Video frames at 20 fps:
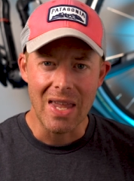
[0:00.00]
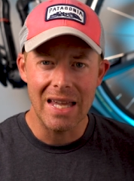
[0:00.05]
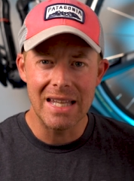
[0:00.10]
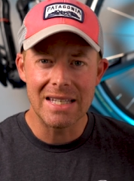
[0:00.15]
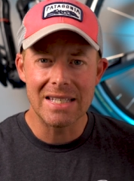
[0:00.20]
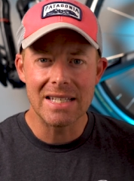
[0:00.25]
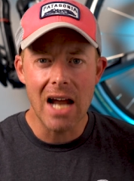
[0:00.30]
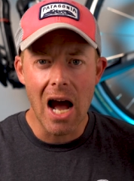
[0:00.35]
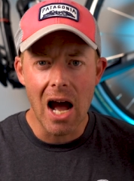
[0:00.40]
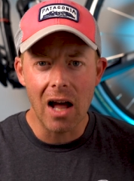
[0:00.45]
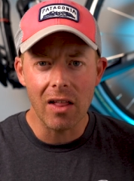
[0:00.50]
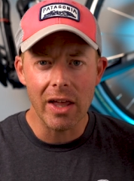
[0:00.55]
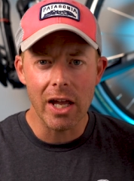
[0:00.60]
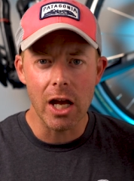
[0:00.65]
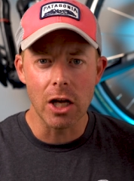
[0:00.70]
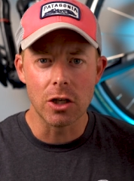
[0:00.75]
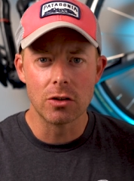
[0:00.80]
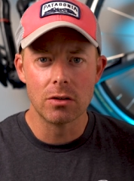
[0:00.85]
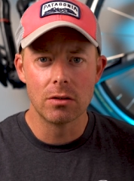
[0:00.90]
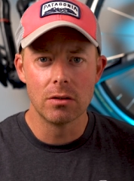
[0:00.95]
it's not like
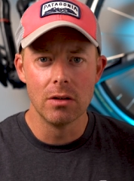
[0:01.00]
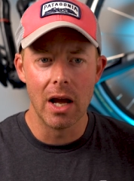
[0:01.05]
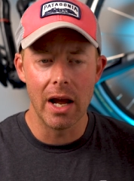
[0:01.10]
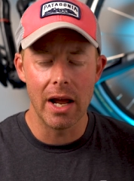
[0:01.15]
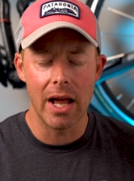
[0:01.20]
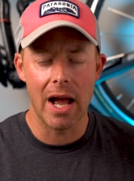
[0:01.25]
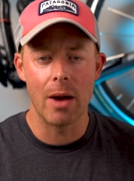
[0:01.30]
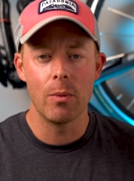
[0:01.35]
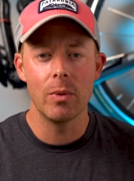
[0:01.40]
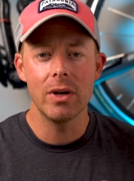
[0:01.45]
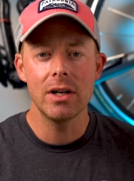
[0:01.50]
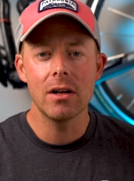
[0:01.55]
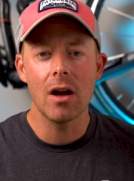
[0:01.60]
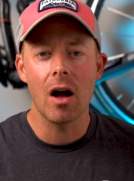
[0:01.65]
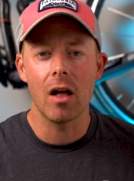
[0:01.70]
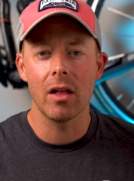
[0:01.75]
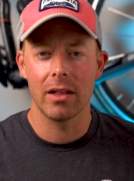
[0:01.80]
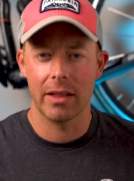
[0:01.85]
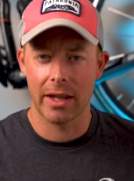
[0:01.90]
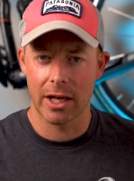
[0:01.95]
a I wouldn't
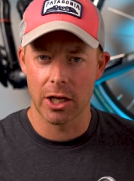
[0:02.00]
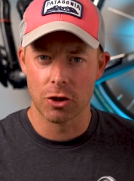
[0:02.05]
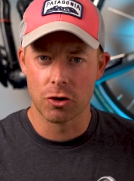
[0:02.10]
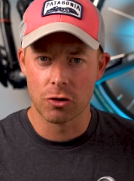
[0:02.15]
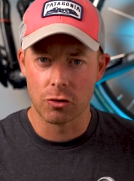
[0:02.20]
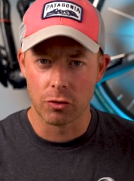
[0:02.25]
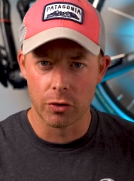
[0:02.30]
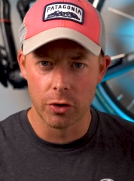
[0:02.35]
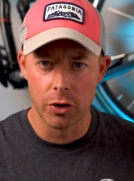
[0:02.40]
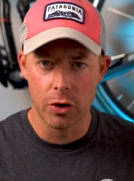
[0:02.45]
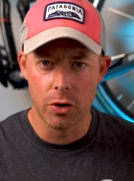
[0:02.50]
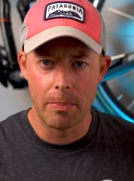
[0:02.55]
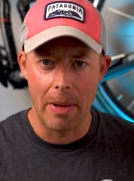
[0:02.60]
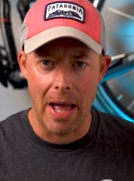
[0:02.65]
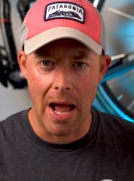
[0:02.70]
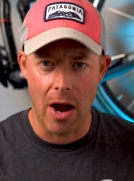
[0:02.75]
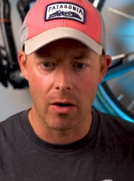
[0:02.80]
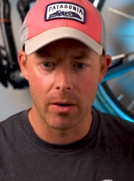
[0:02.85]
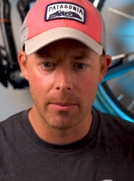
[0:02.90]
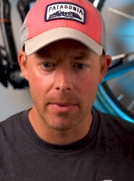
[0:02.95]
call it like a true
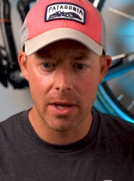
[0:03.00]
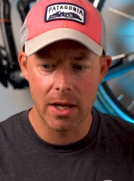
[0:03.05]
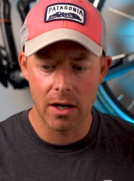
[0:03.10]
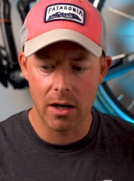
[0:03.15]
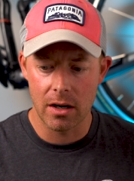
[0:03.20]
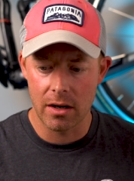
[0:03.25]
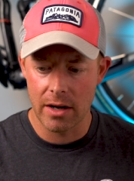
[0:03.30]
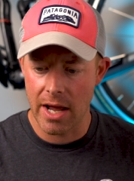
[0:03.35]
power meter.